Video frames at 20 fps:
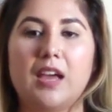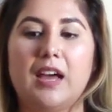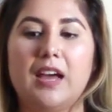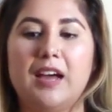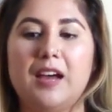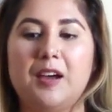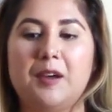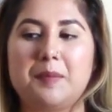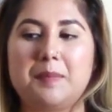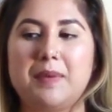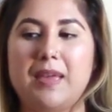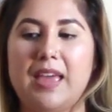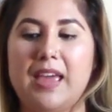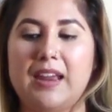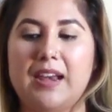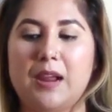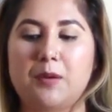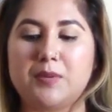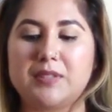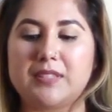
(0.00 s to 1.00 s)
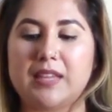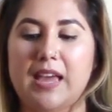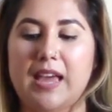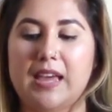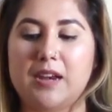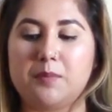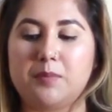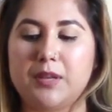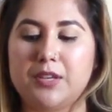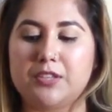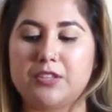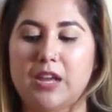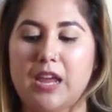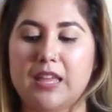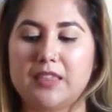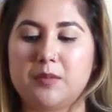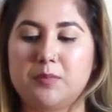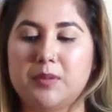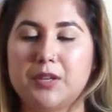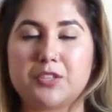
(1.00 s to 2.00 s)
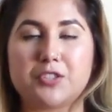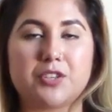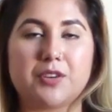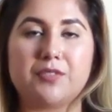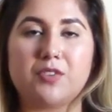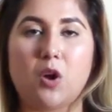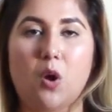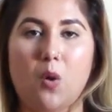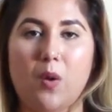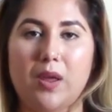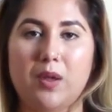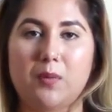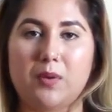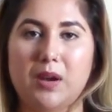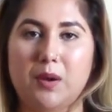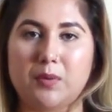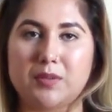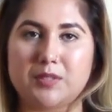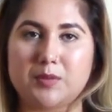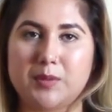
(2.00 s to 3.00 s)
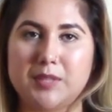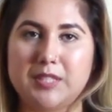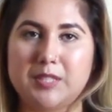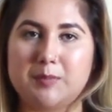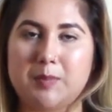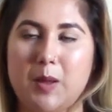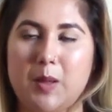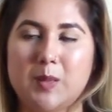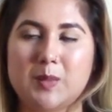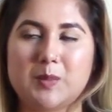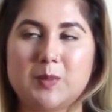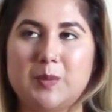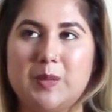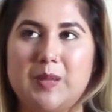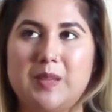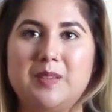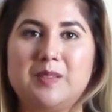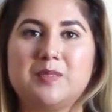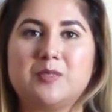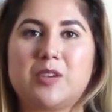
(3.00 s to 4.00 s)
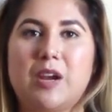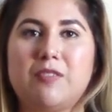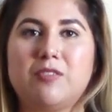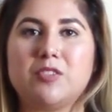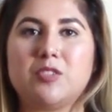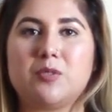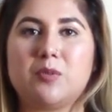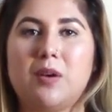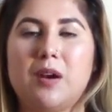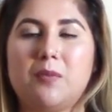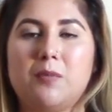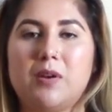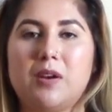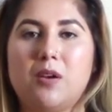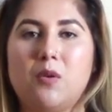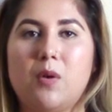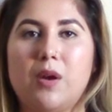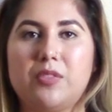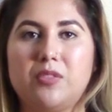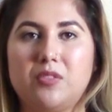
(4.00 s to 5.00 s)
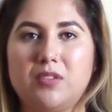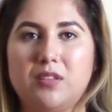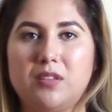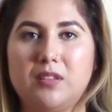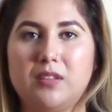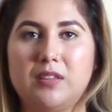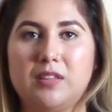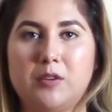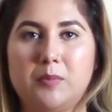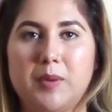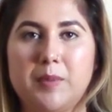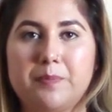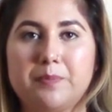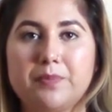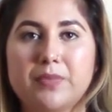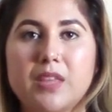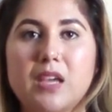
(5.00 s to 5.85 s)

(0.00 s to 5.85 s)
And I had the pleasure of going when I was really small. We traveled around Guanajuato a little bit.